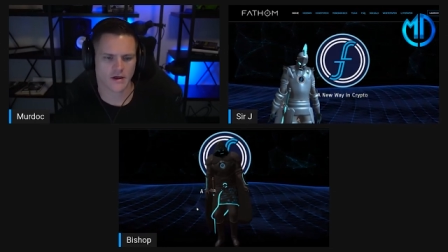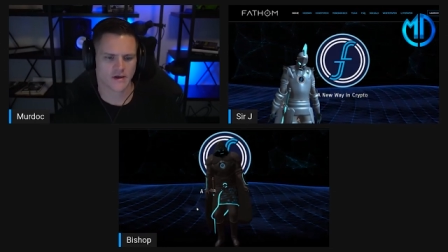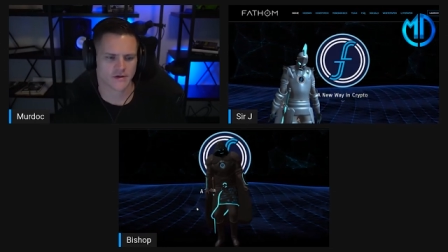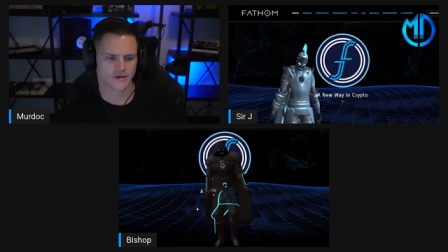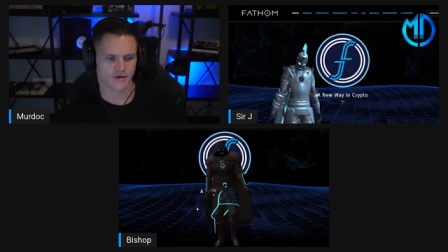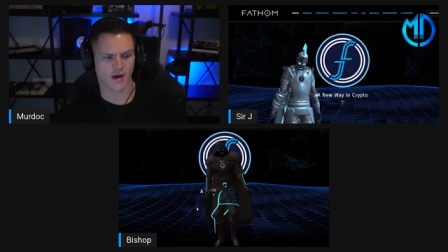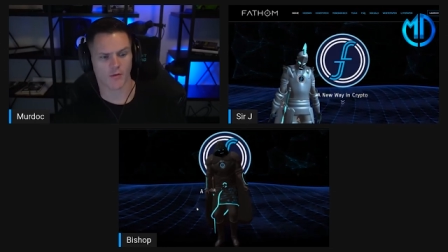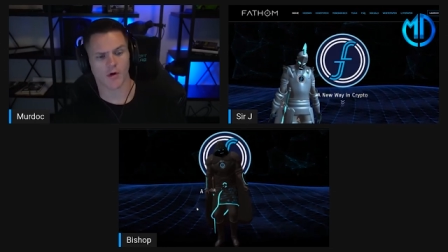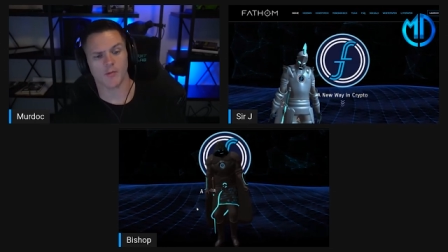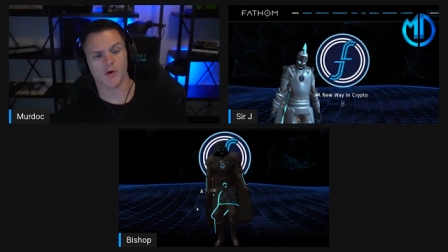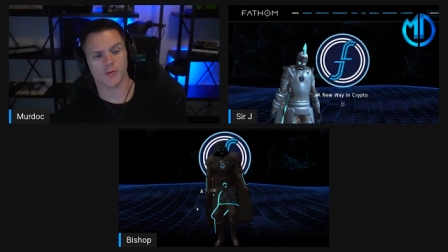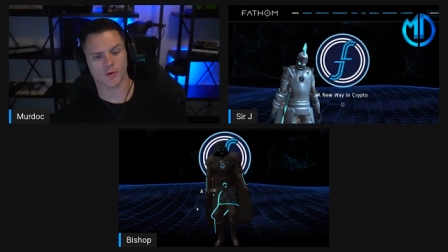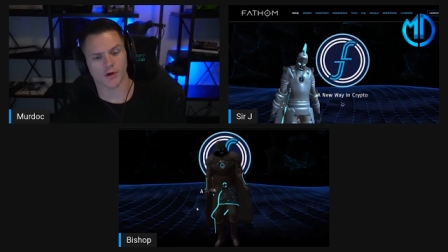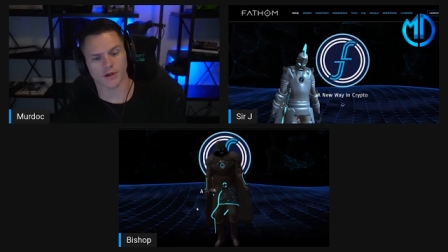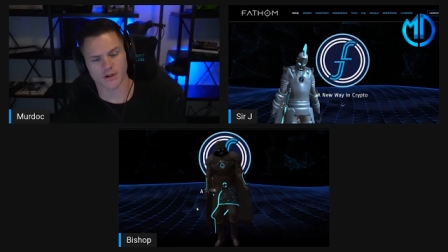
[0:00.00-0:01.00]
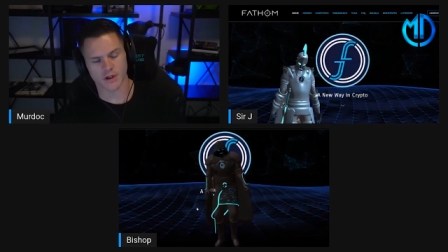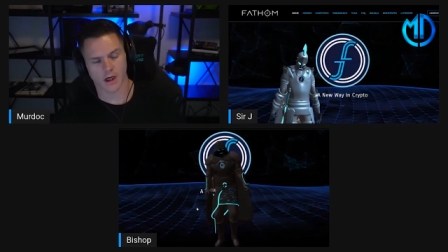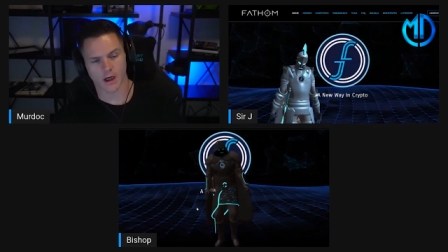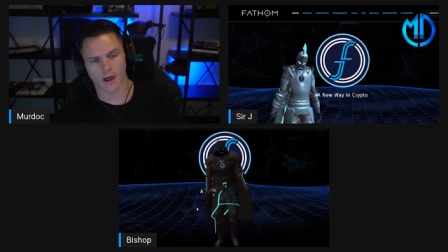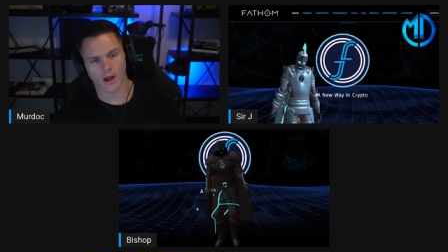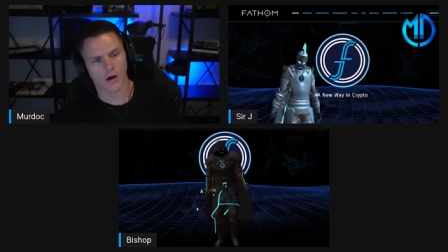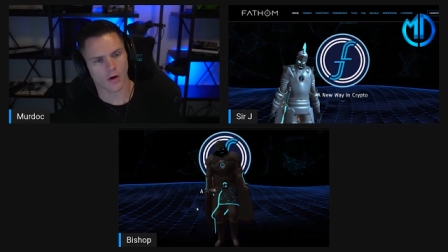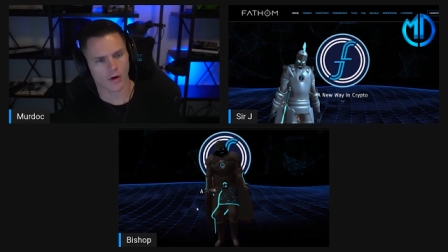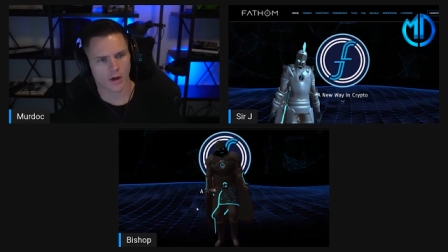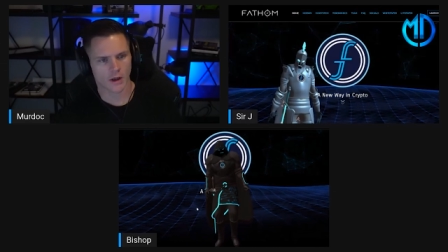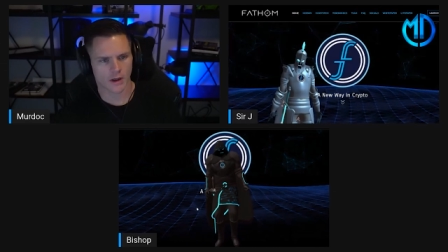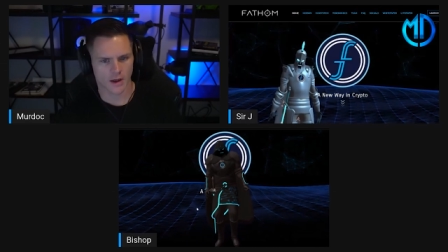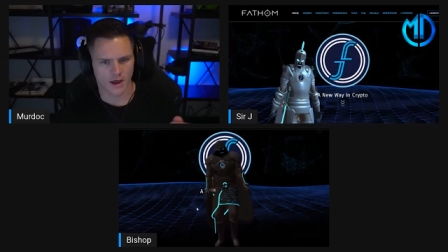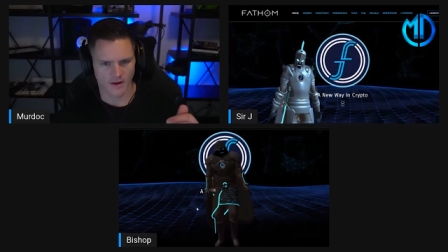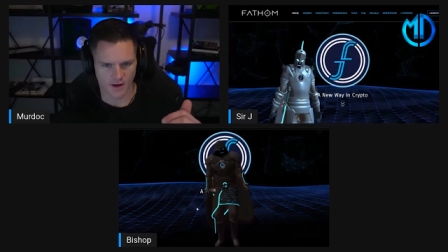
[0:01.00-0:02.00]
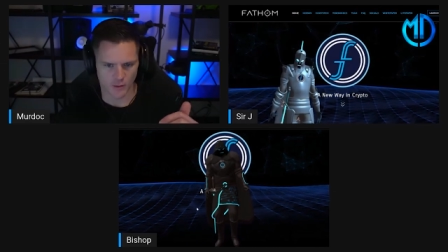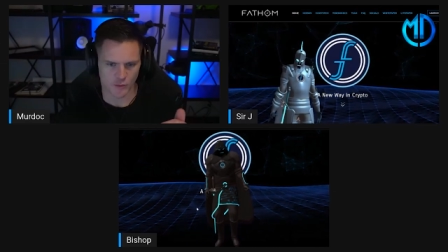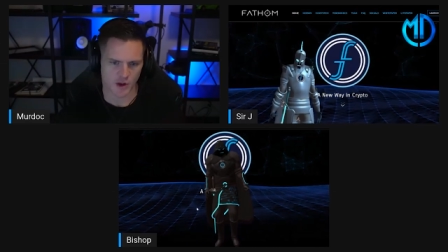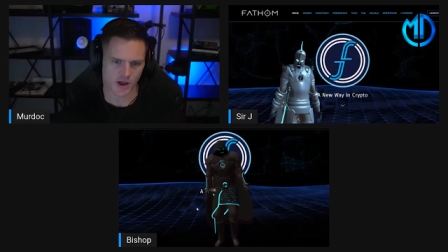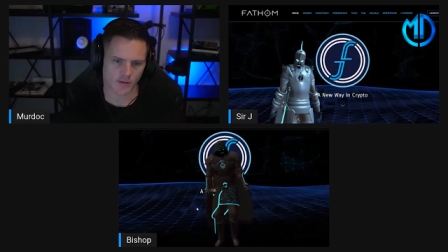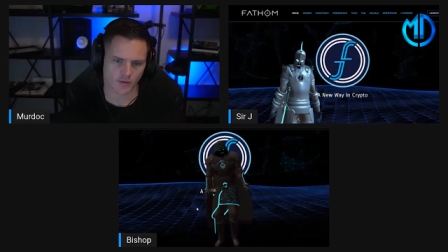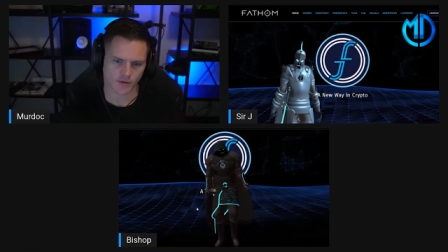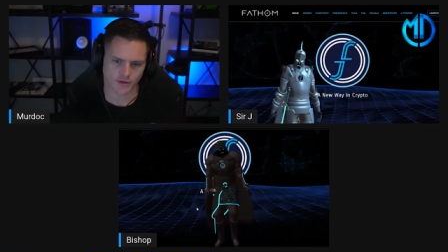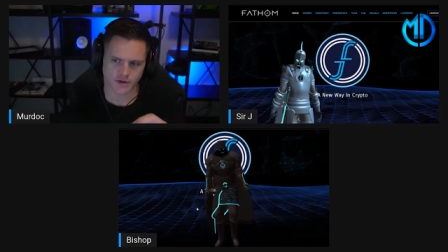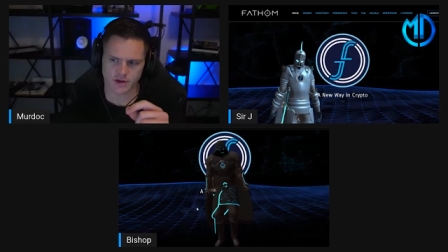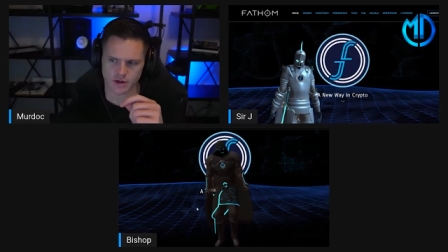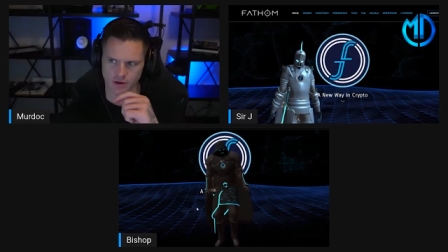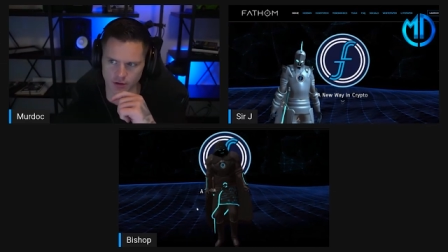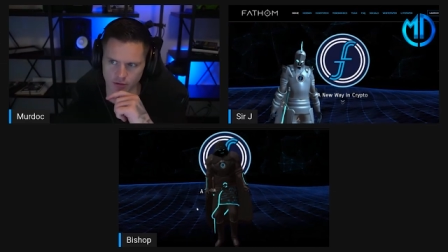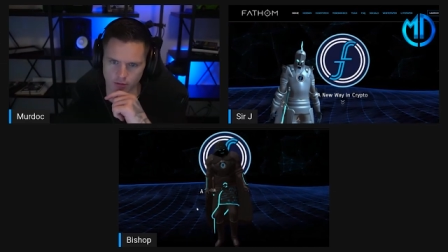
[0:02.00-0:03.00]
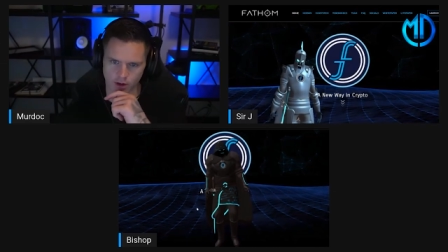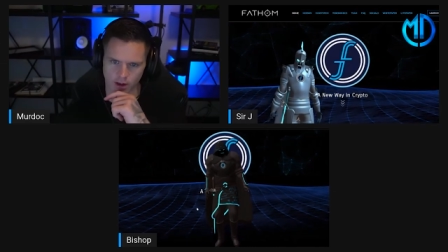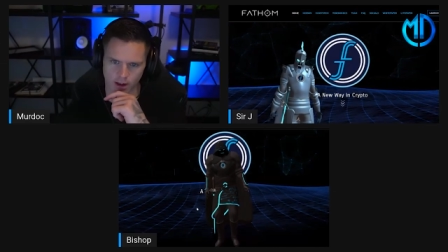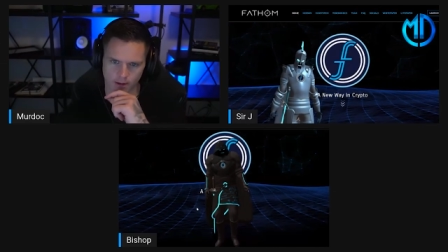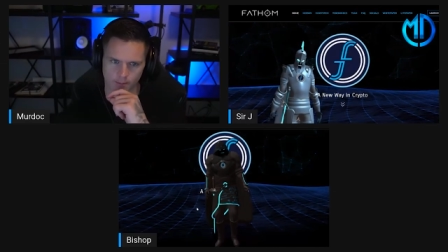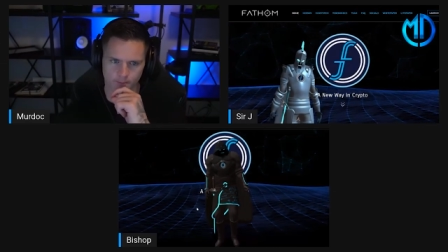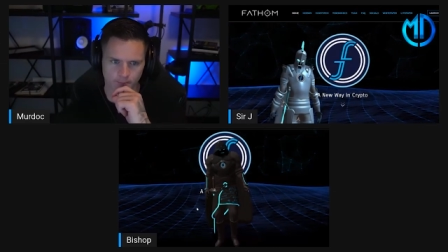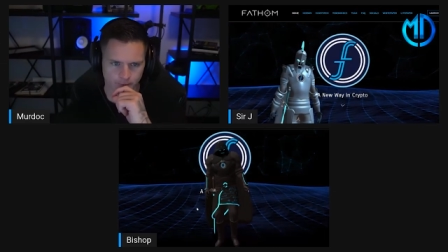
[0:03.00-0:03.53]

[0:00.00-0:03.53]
so that way people could check it out and then be able to um,